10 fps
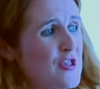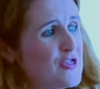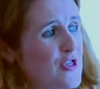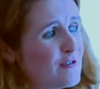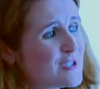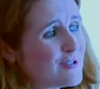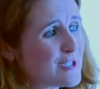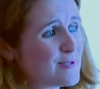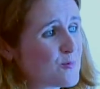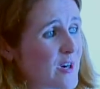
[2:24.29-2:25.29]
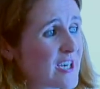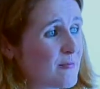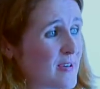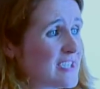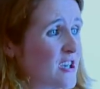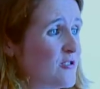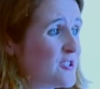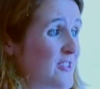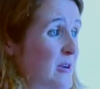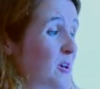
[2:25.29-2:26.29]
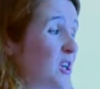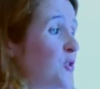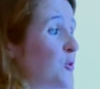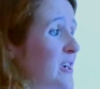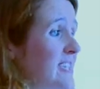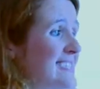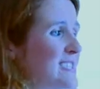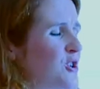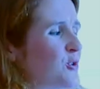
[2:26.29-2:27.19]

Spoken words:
Those who she was working with told her they were curious